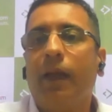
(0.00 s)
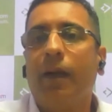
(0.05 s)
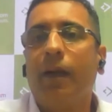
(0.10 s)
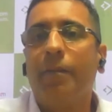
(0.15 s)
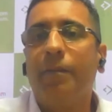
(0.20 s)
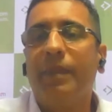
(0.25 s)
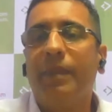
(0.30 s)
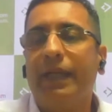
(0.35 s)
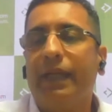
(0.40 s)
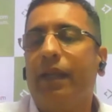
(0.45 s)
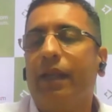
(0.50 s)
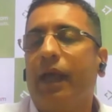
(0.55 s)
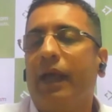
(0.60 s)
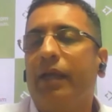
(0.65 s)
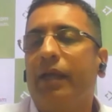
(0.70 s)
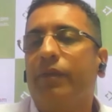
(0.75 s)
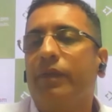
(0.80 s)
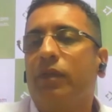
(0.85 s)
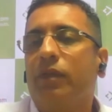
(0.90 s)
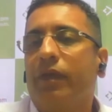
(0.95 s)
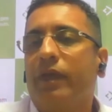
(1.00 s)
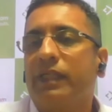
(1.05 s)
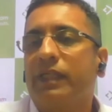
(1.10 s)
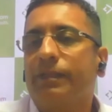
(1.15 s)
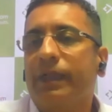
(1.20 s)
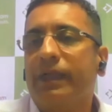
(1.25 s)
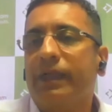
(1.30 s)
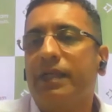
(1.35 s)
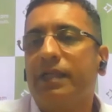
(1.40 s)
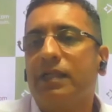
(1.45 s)
be in line with your
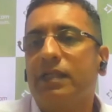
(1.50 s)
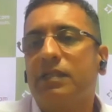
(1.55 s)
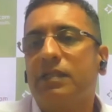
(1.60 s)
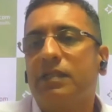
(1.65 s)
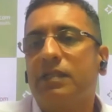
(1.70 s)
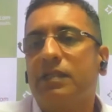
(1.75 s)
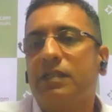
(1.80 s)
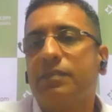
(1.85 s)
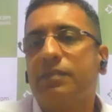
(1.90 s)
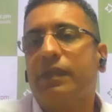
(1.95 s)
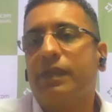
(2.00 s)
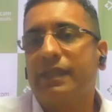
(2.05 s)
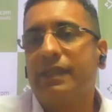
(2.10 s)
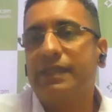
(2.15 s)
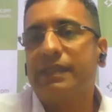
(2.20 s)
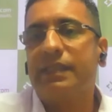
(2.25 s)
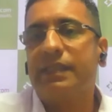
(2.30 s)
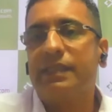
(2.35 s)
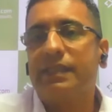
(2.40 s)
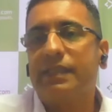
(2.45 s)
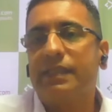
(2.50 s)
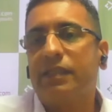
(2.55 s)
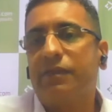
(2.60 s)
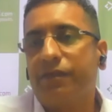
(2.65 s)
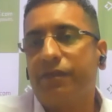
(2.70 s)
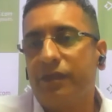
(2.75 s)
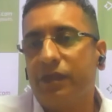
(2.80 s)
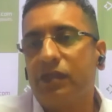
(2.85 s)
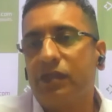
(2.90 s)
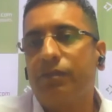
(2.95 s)
expectations. But consistency is the
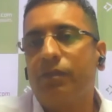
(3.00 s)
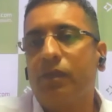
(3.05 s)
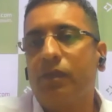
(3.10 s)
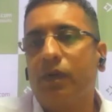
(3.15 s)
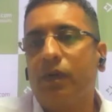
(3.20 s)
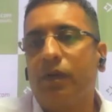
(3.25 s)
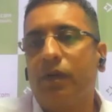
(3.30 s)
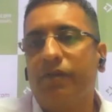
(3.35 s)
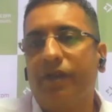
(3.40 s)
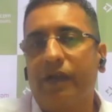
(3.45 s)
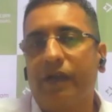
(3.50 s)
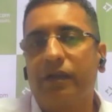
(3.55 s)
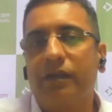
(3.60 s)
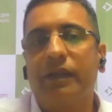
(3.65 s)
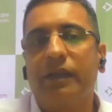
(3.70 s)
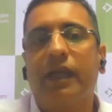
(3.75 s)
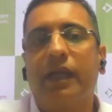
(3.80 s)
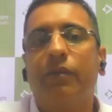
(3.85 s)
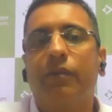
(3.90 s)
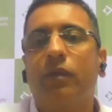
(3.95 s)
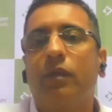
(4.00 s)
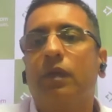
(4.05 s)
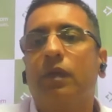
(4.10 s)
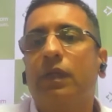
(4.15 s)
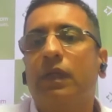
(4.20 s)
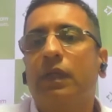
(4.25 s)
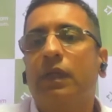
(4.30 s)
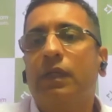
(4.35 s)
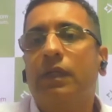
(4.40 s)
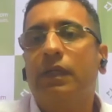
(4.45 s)
first factor that I would
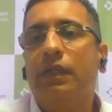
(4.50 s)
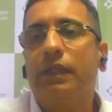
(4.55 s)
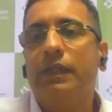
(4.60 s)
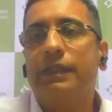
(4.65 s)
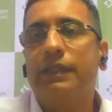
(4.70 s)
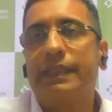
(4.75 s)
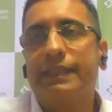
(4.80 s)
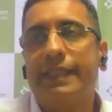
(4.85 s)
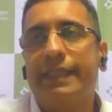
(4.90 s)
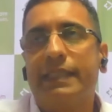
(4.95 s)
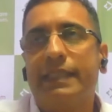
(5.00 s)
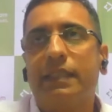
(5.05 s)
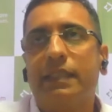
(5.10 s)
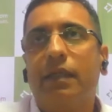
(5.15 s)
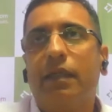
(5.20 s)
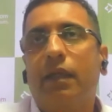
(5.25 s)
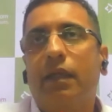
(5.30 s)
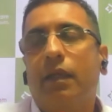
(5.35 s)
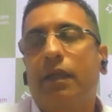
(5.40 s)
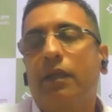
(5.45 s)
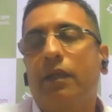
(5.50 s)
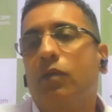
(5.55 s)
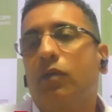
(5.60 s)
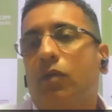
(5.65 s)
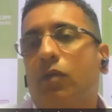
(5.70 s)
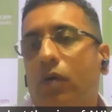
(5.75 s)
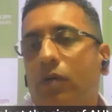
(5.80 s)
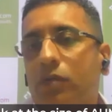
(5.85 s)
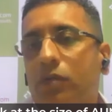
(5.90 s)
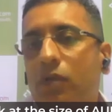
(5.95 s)
suggest. You've
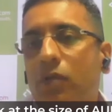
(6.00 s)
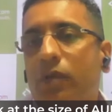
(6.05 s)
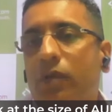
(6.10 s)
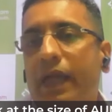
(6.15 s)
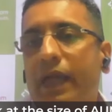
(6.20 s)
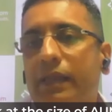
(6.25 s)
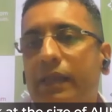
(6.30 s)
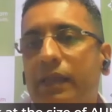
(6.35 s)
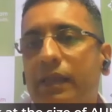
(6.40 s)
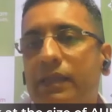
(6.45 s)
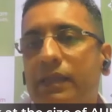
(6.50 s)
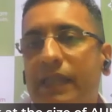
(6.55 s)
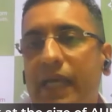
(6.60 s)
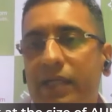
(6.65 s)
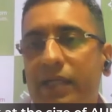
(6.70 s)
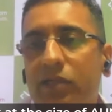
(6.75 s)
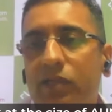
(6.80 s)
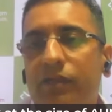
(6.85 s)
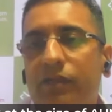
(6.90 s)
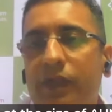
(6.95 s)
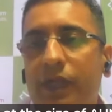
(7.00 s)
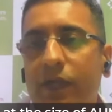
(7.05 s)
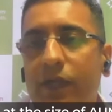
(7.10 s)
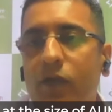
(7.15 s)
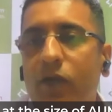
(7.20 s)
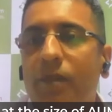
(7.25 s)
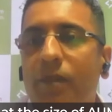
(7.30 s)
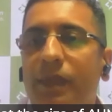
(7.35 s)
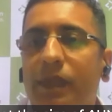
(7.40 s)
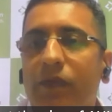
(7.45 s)
got to look at the size of the
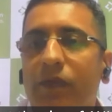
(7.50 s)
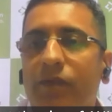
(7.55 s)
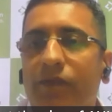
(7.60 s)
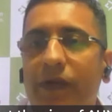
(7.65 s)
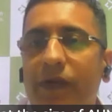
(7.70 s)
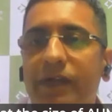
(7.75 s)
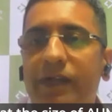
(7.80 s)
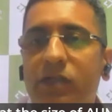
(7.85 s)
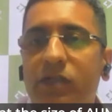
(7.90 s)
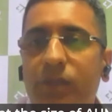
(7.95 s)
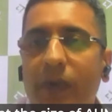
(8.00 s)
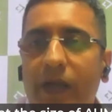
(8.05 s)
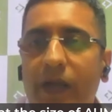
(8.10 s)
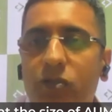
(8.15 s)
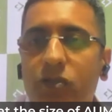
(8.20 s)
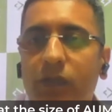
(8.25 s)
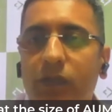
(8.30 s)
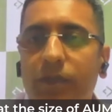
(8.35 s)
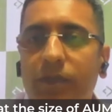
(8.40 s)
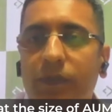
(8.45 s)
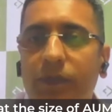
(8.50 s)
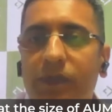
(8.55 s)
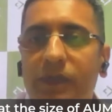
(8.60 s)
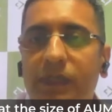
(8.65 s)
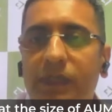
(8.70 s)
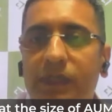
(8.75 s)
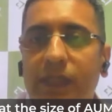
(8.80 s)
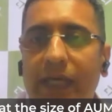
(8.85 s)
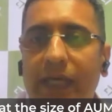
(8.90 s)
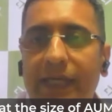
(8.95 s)
AUM that the fund is managing,
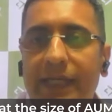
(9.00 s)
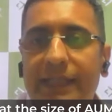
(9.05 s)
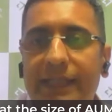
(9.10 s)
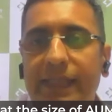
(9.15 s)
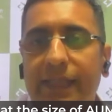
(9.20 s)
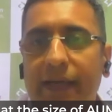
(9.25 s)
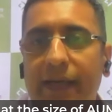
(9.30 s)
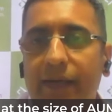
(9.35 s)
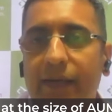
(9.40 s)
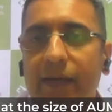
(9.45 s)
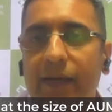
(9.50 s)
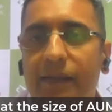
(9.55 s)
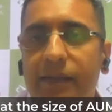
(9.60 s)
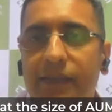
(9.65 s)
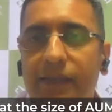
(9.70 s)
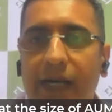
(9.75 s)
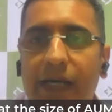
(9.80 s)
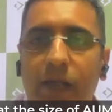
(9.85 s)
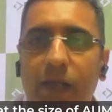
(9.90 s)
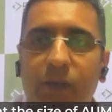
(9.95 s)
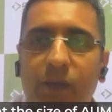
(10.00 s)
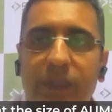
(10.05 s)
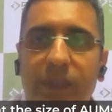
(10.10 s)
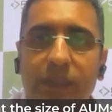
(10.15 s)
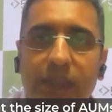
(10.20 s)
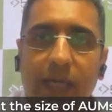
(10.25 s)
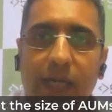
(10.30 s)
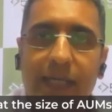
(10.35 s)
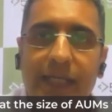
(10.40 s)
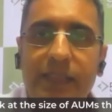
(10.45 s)
because unless and until it's adequate
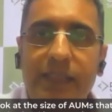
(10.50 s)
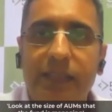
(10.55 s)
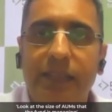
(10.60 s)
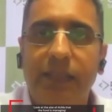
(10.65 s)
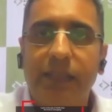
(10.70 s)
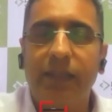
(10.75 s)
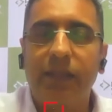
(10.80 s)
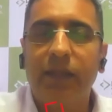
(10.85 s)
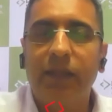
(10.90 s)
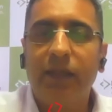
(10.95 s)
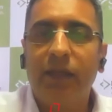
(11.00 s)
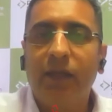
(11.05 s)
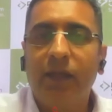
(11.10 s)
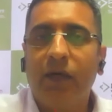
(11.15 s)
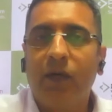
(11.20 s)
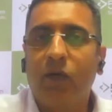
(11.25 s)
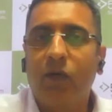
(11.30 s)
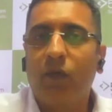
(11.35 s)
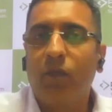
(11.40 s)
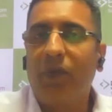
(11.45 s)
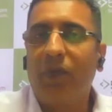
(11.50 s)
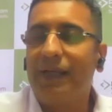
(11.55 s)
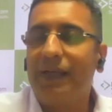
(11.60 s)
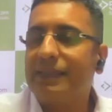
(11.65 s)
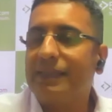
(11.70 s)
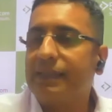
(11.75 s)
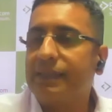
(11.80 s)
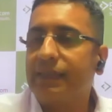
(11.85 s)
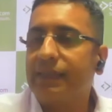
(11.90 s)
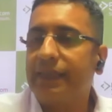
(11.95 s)
size, the
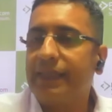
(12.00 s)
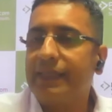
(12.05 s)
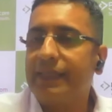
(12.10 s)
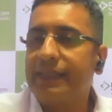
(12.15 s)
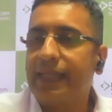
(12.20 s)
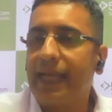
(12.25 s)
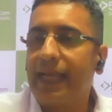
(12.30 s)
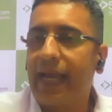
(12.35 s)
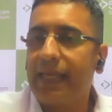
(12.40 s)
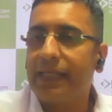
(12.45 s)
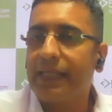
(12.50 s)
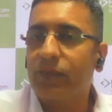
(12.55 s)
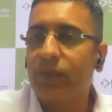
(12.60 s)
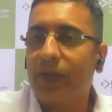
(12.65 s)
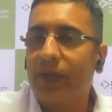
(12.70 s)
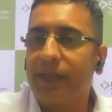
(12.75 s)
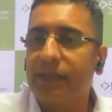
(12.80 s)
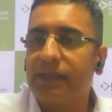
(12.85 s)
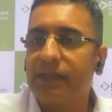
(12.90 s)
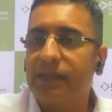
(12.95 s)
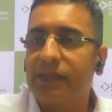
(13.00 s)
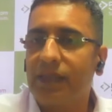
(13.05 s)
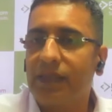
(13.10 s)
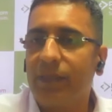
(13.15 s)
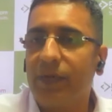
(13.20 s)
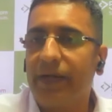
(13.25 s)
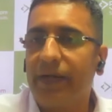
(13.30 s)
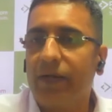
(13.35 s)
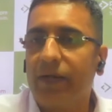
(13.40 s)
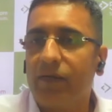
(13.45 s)
robustness as well as the
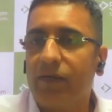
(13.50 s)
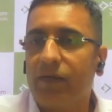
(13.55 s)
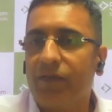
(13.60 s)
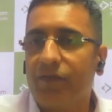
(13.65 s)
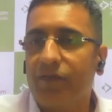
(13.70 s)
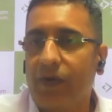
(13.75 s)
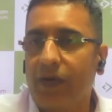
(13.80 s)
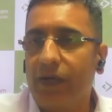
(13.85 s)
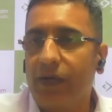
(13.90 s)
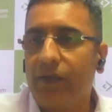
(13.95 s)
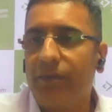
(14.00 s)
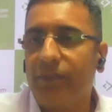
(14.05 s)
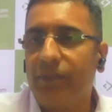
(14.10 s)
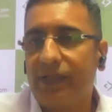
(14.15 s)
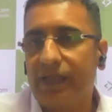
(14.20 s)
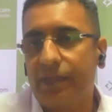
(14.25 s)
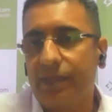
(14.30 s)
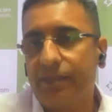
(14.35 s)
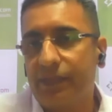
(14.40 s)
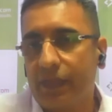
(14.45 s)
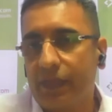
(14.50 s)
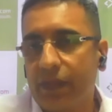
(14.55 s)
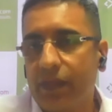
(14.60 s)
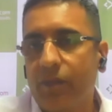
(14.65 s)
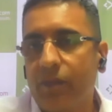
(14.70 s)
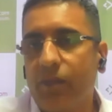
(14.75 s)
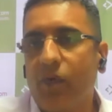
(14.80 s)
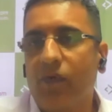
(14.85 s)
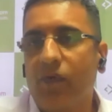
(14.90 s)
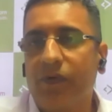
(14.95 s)
stability of the fund becomes a
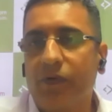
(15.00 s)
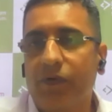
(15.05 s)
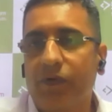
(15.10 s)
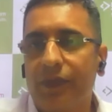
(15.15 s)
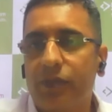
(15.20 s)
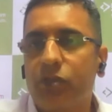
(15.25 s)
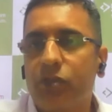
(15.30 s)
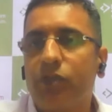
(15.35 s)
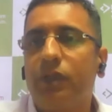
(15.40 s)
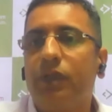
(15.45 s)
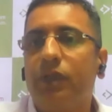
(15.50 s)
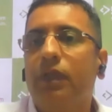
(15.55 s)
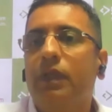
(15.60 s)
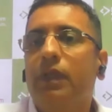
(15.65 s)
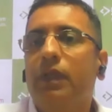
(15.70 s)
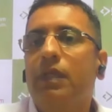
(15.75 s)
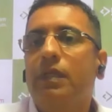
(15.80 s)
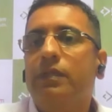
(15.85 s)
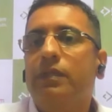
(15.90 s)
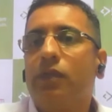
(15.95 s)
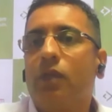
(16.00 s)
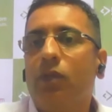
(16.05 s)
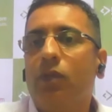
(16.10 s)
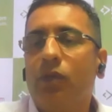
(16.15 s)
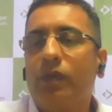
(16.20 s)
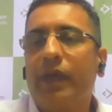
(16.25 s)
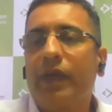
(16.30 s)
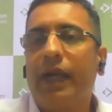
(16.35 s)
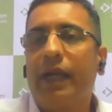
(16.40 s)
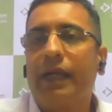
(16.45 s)
little more of a question. So
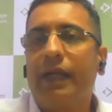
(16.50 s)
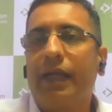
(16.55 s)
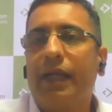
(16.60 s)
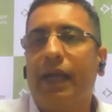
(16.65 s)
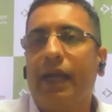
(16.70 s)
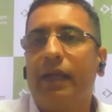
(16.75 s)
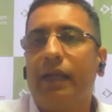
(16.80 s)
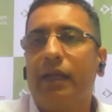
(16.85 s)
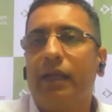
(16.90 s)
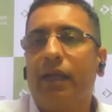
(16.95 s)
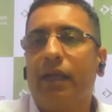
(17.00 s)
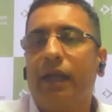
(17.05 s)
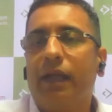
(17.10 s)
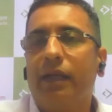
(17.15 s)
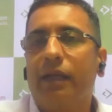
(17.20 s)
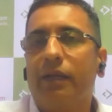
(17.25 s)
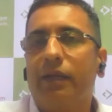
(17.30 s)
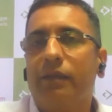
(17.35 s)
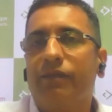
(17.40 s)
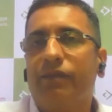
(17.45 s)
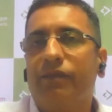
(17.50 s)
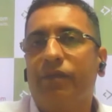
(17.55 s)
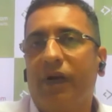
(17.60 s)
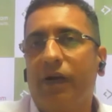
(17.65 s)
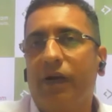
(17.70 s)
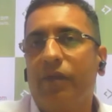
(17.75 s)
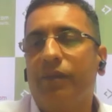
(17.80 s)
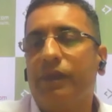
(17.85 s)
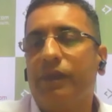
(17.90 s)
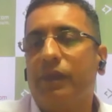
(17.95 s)
look at a
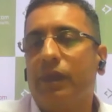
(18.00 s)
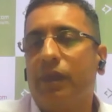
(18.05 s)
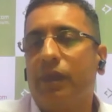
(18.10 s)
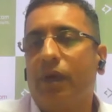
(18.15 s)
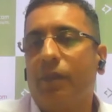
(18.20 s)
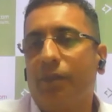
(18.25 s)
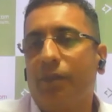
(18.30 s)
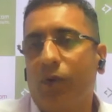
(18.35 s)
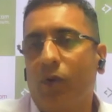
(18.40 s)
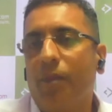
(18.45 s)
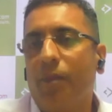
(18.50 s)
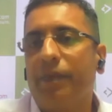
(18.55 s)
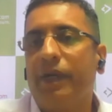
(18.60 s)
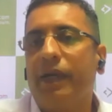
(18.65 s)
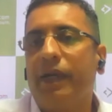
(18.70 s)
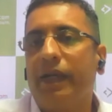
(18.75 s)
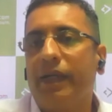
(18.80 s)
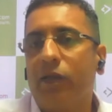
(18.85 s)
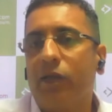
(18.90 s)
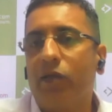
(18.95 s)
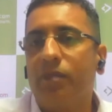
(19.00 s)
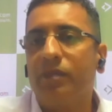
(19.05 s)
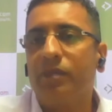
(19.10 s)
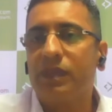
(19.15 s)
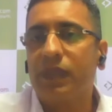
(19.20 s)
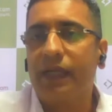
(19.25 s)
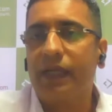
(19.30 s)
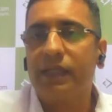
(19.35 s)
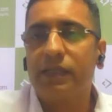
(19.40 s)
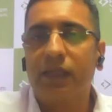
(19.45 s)
fund with the appropriate AUM
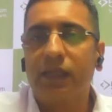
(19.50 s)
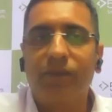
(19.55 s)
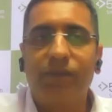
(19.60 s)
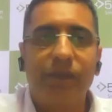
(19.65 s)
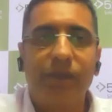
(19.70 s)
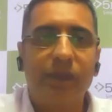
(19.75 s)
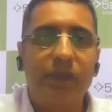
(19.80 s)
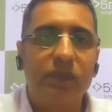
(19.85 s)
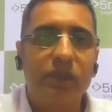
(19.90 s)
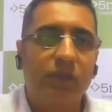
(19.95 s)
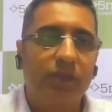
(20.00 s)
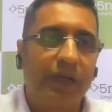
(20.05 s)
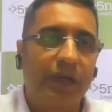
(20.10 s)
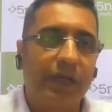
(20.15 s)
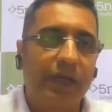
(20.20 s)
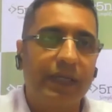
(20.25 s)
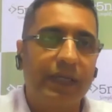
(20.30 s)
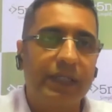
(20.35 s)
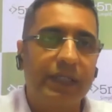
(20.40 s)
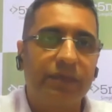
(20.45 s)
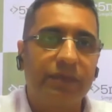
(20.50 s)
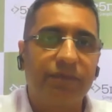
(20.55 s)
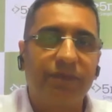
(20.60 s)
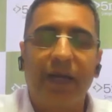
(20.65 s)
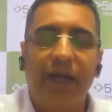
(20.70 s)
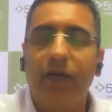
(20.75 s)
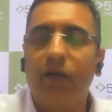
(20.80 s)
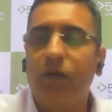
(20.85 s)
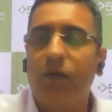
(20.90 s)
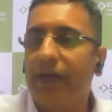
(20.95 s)
size, upwards of at least
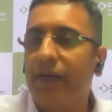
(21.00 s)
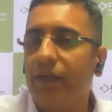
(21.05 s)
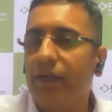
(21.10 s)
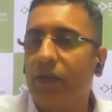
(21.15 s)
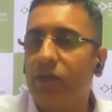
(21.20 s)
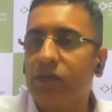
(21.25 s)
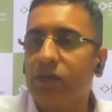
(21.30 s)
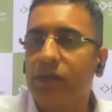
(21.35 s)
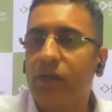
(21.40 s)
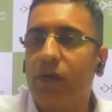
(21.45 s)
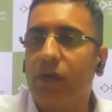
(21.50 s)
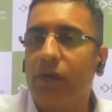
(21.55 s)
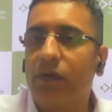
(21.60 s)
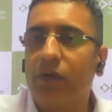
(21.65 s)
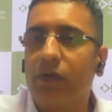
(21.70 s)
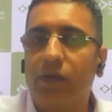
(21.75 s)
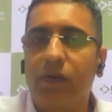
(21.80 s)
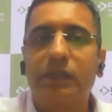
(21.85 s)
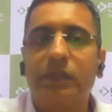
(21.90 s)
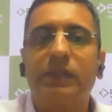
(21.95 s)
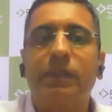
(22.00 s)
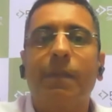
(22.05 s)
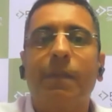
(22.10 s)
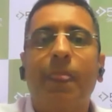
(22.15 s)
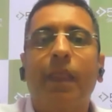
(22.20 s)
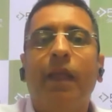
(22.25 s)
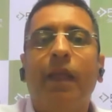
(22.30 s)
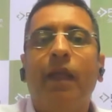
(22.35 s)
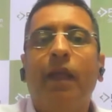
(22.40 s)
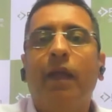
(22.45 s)
5 to 10,000 odd crores
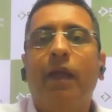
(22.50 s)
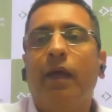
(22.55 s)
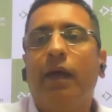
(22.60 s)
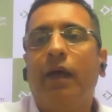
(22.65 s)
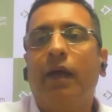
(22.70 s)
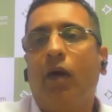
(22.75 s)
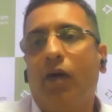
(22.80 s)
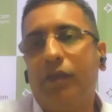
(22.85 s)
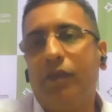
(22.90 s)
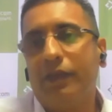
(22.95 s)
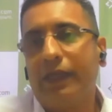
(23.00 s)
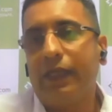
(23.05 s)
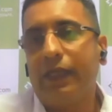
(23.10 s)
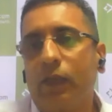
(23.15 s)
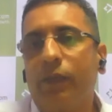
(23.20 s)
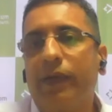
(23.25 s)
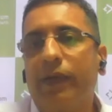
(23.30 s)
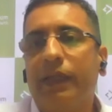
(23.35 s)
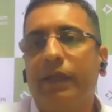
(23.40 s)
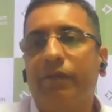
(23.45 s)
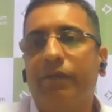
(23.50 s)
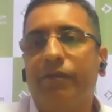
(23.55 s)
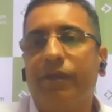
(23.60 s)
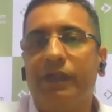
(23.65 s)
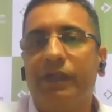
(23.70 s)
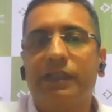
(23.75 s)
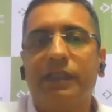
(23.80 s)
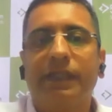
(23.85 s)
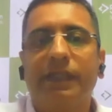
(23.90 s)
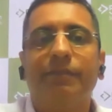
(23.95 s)
on equity fund
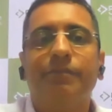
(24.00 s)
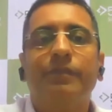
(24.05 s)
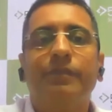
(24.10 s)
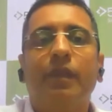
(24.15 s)
scheme.